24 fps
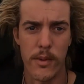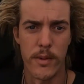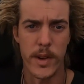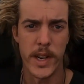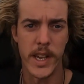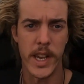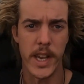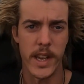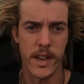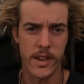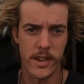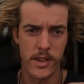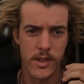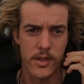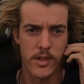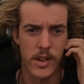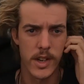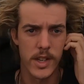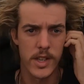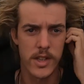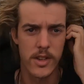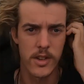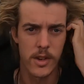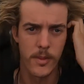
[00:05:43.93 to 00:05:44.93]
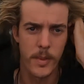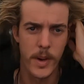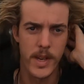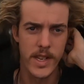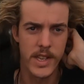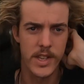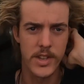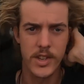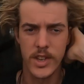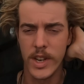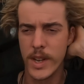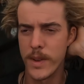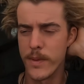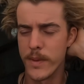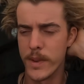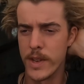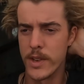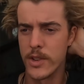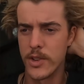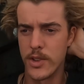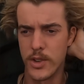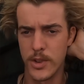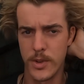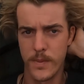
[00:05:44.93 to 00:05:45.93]
the rigging to try to stop any
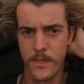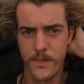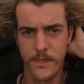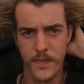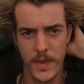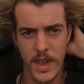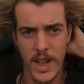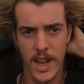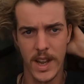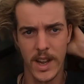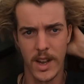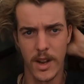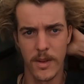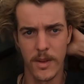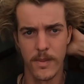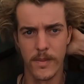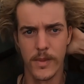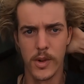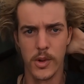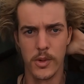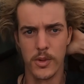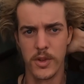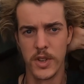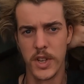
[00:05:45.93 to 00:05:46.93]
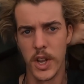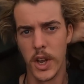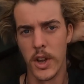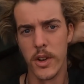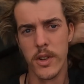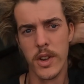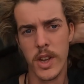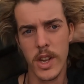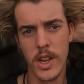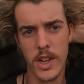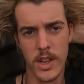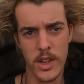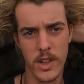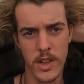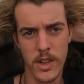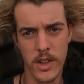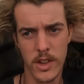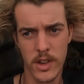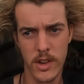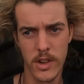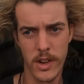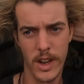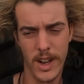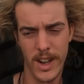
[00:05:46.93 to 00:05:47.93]
chafage. Also,
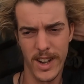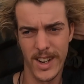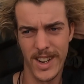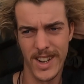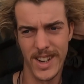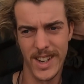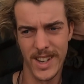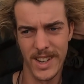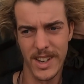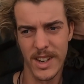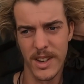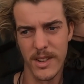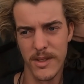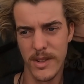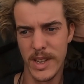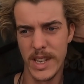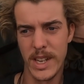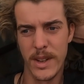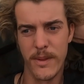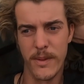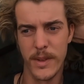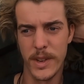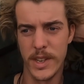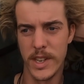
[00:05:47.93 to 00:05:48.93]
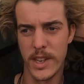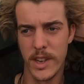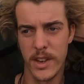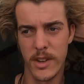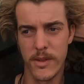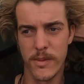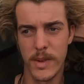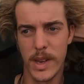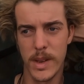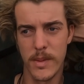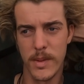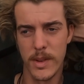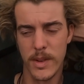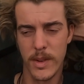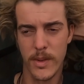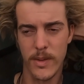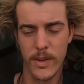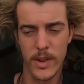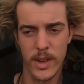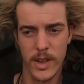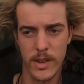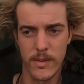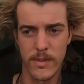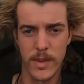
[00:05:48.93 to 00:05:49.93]
in a video maybe
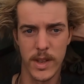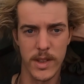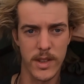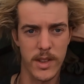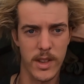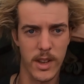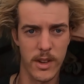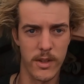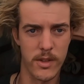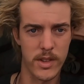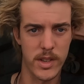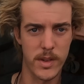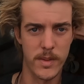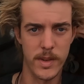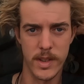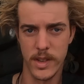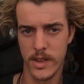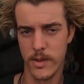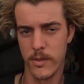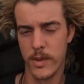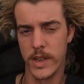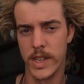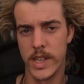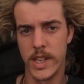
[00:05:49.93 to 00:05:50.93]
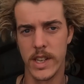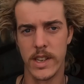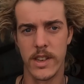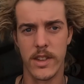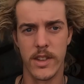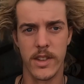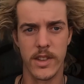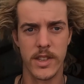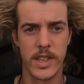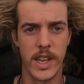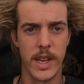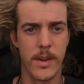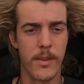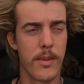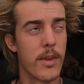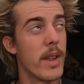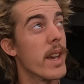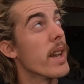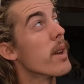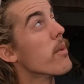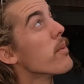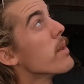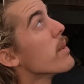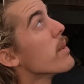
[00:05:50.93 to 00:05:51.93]
a month ago or something, we did the same thing